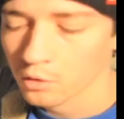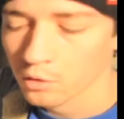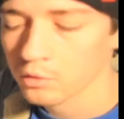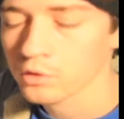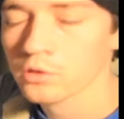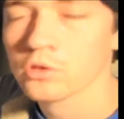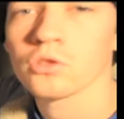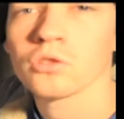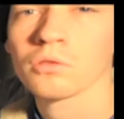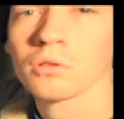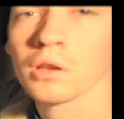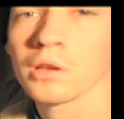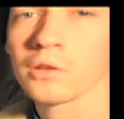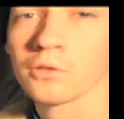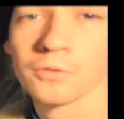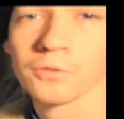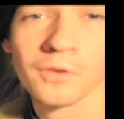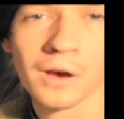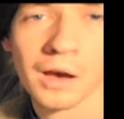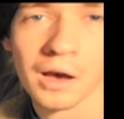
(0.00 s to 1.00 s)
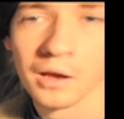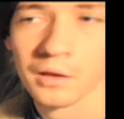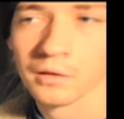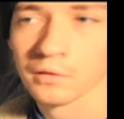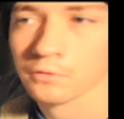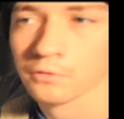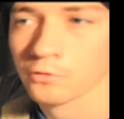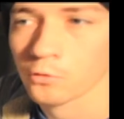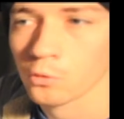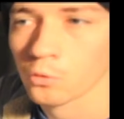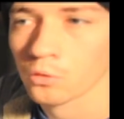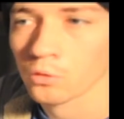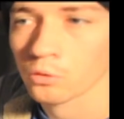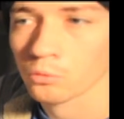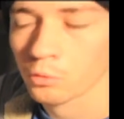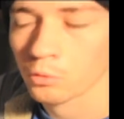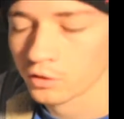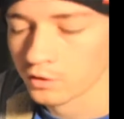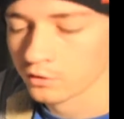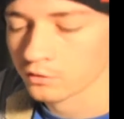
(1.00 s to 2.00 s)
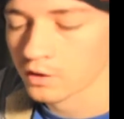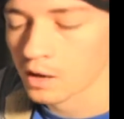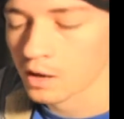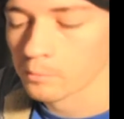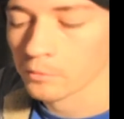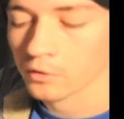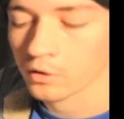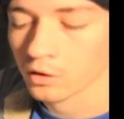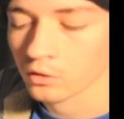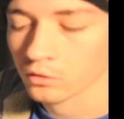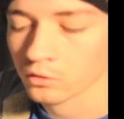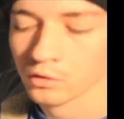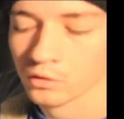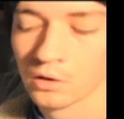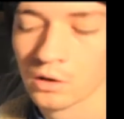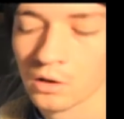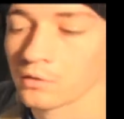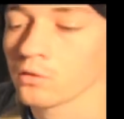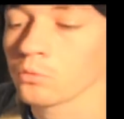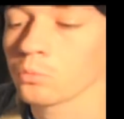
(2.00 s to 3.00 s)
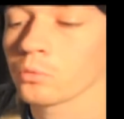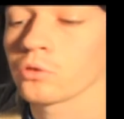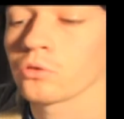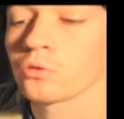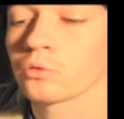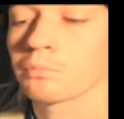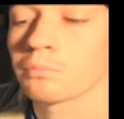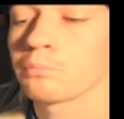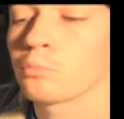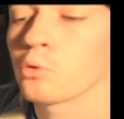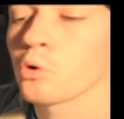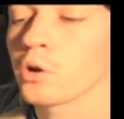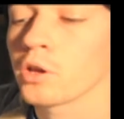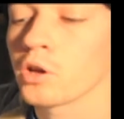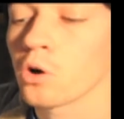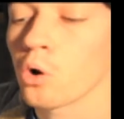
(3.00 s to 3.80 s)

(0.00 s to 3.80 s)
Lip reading: which is fine for what this camera does. This one's pretty